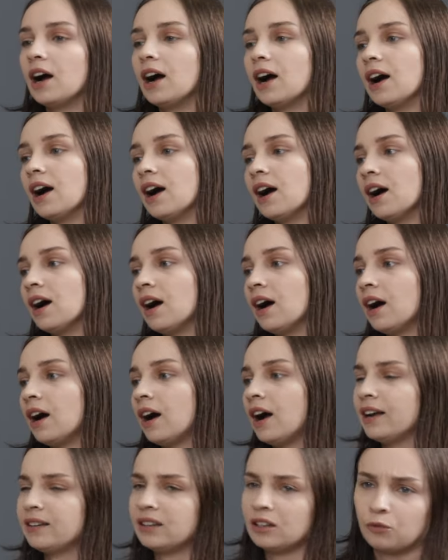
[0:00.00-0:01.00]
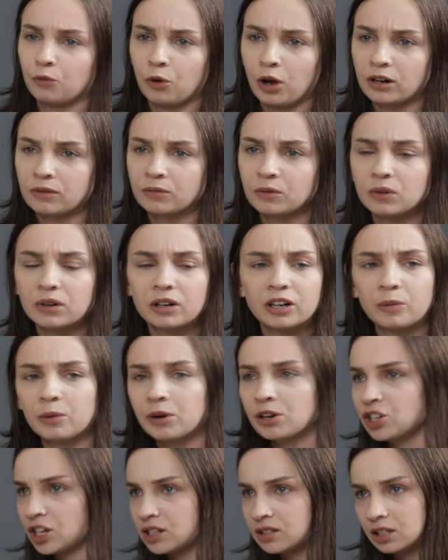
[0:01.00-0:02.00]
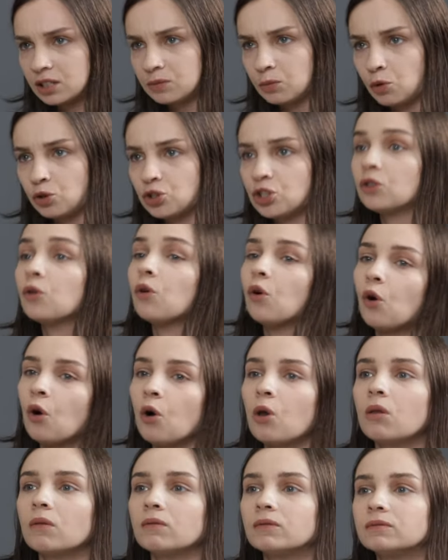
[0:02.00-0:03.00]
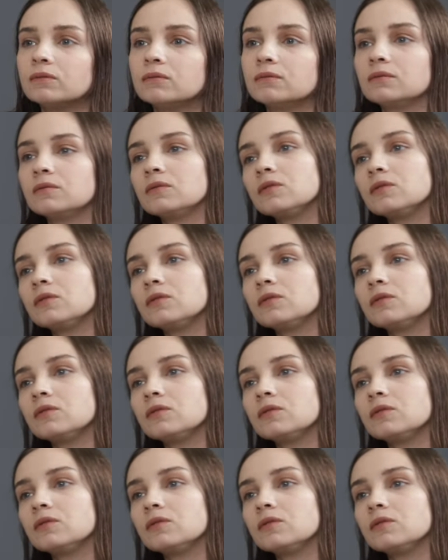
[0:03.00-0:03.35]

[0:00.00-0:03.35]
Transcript: I think one criminal justice motion, all